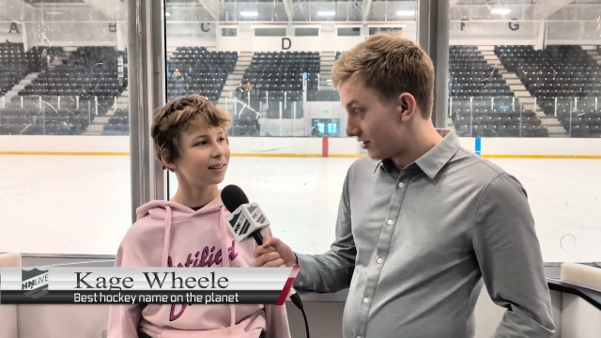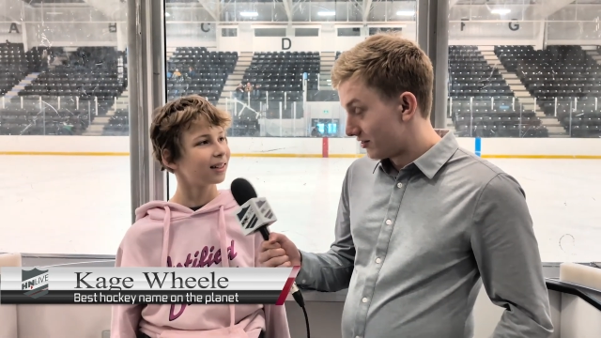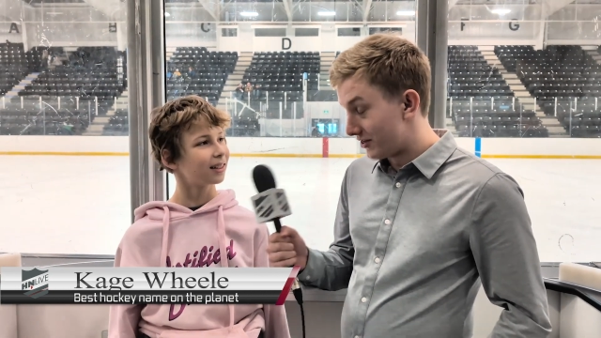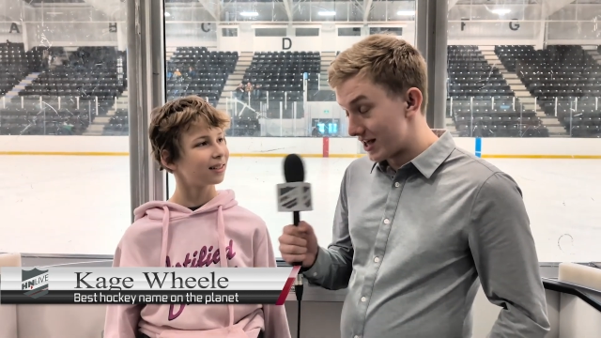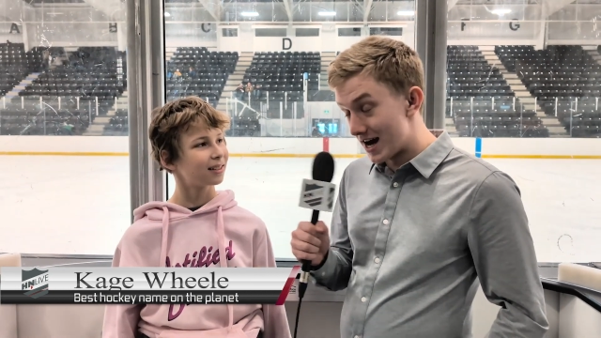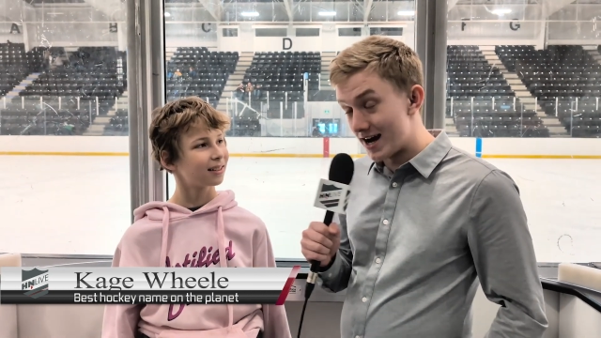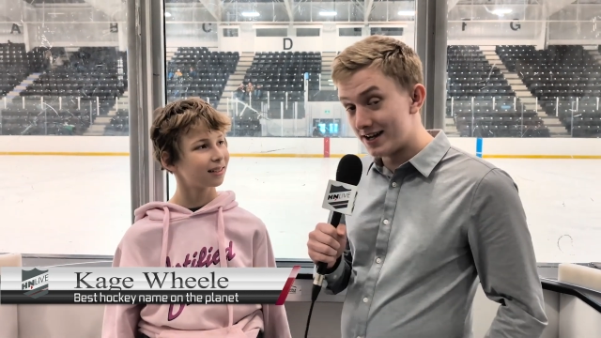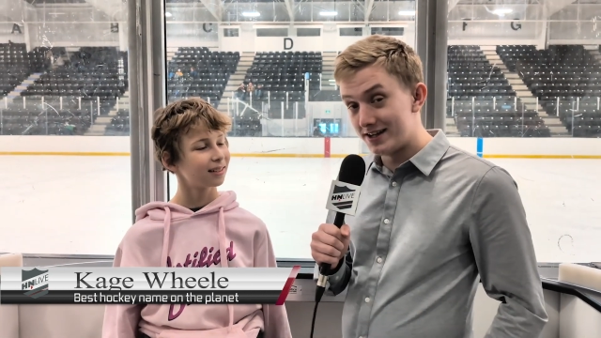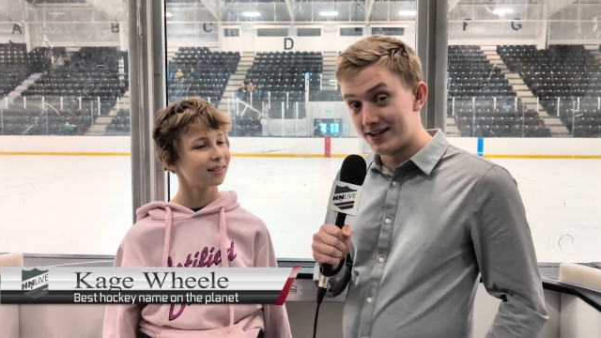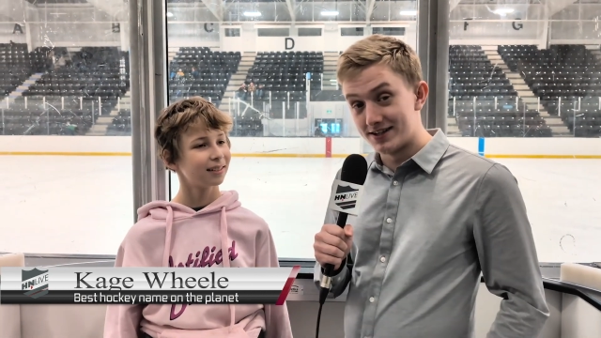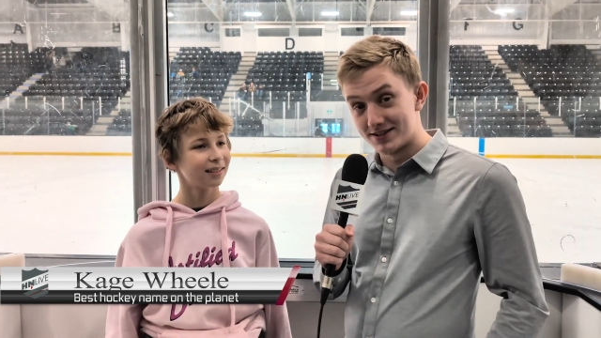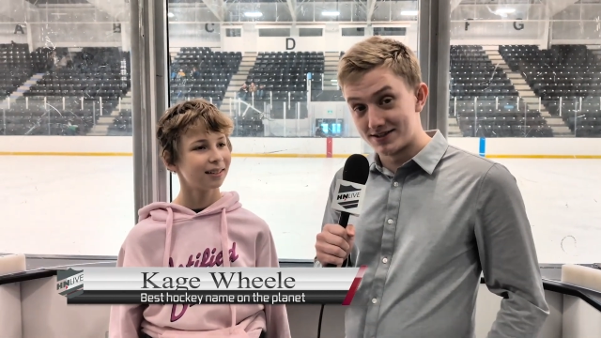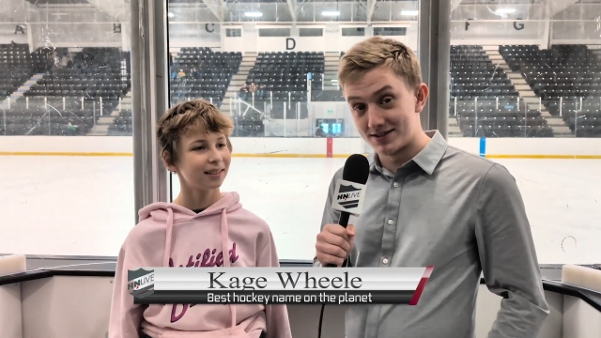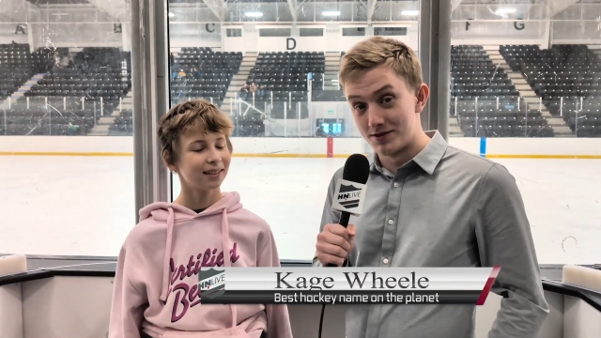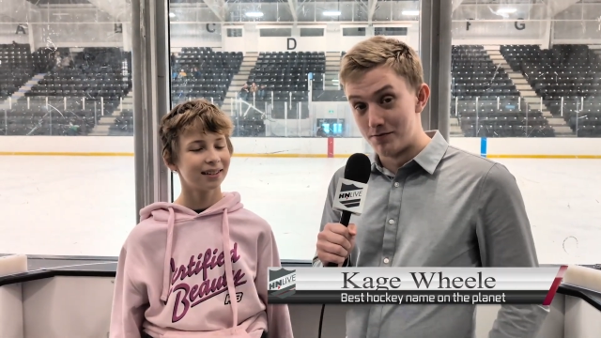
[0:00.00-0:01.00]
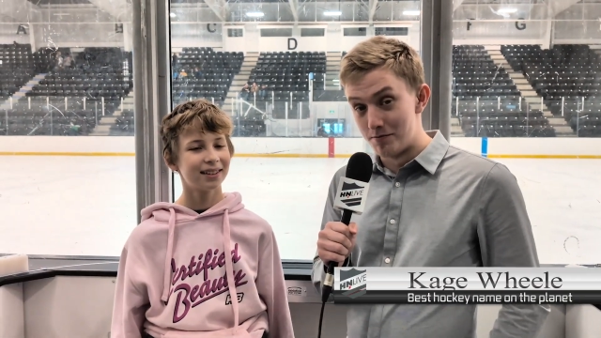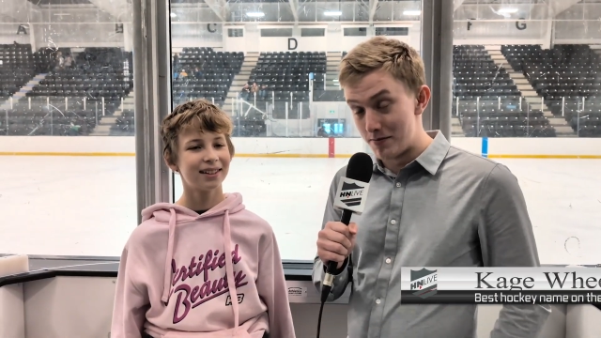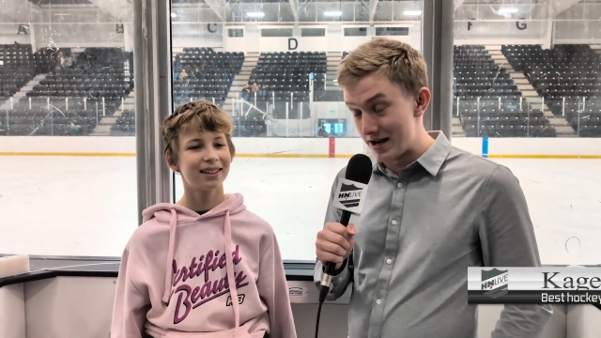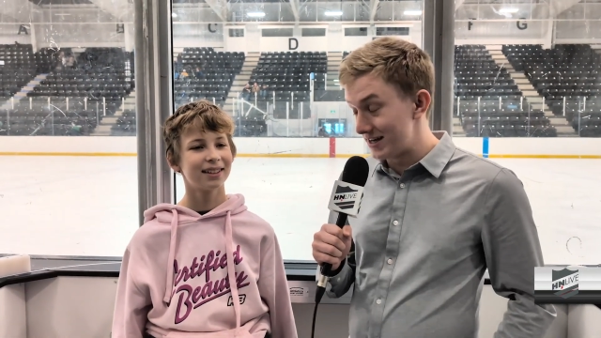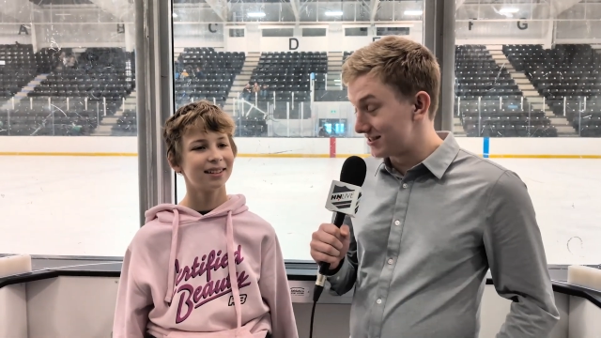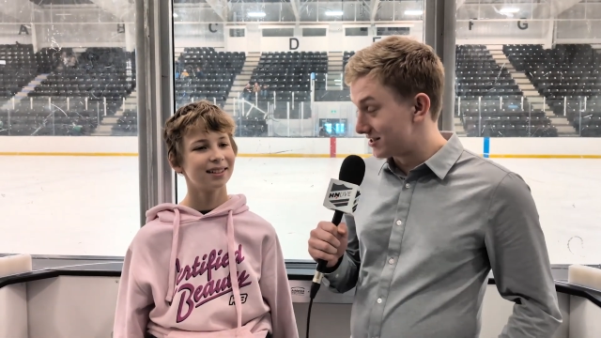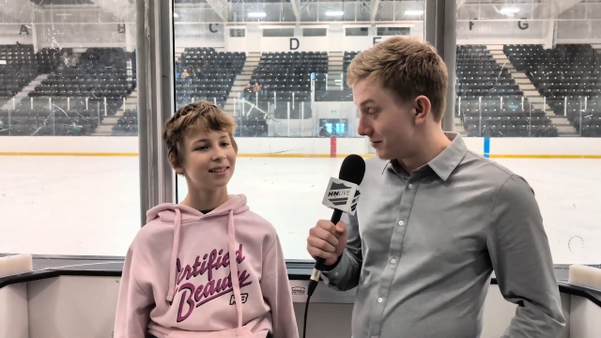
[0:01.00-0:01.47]
Speaker 1: That is
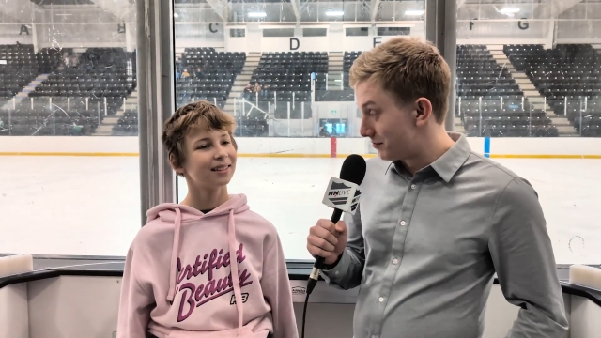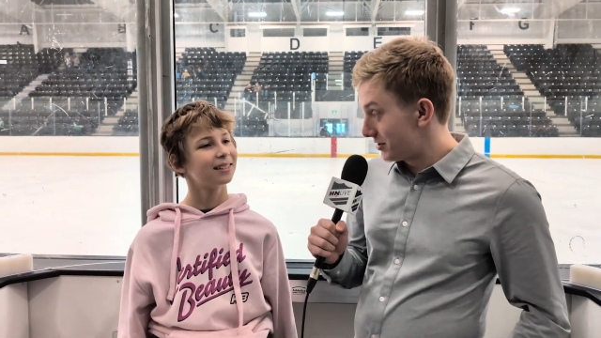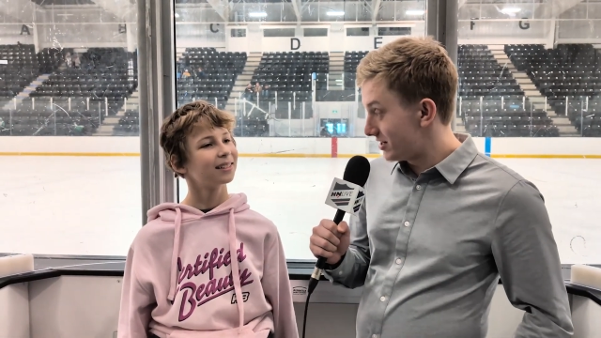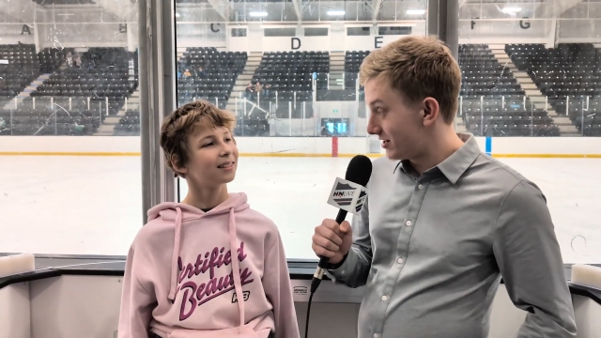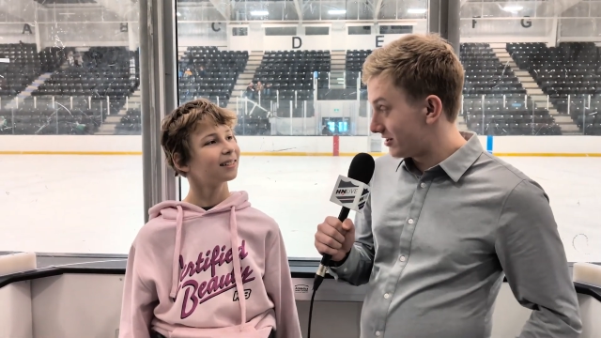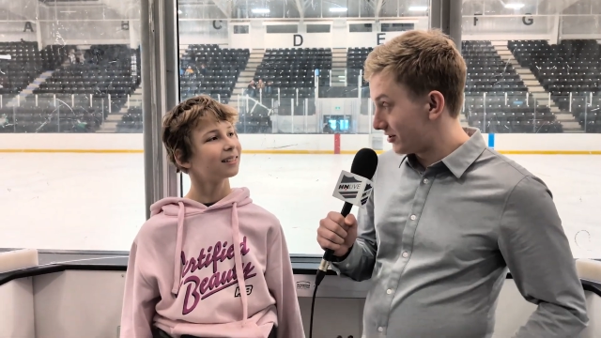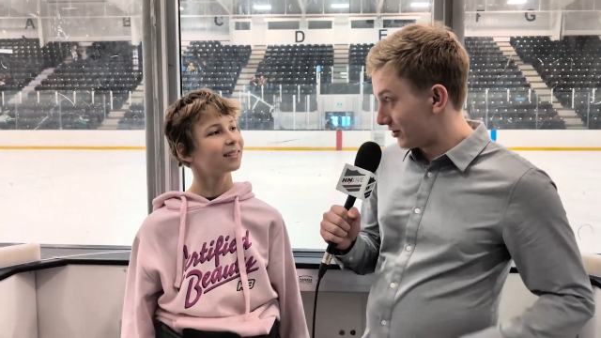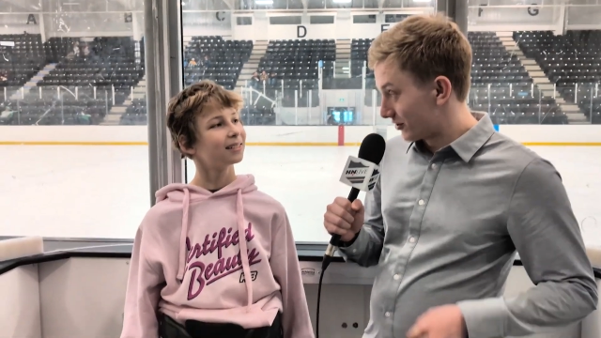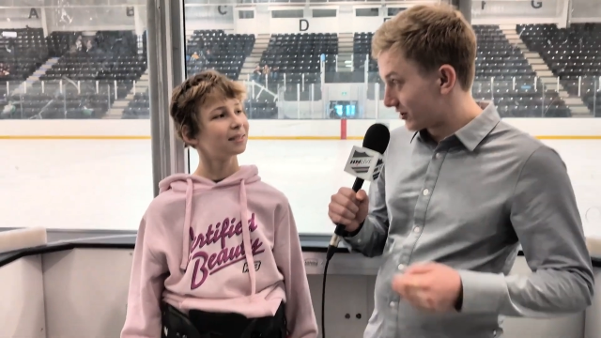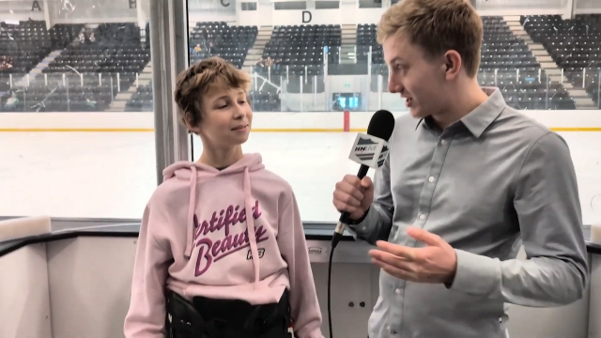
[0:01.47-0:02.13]
made to be. Your